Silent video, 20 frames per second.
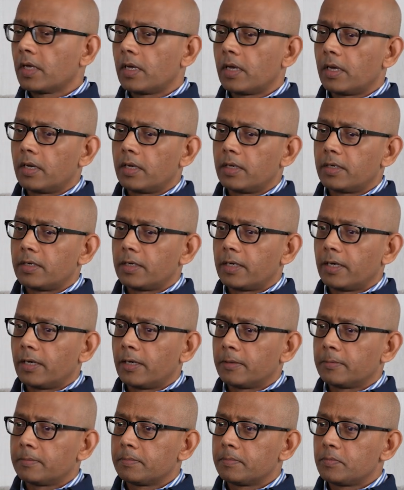And
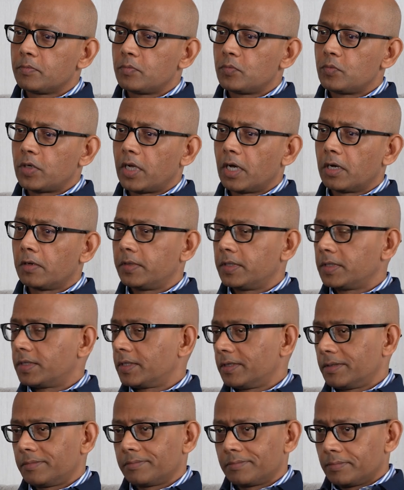now it's
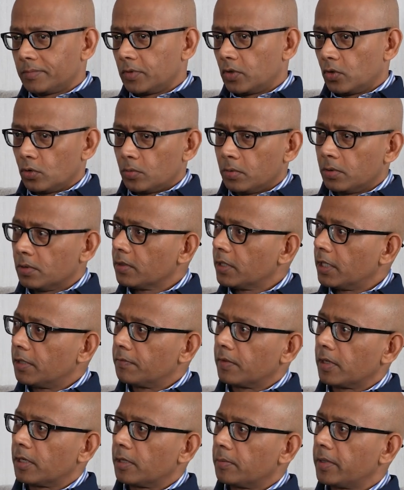a global
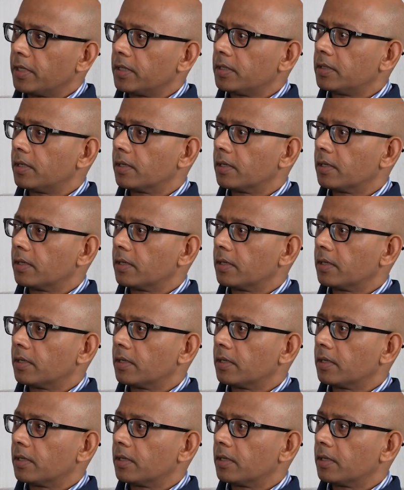environment.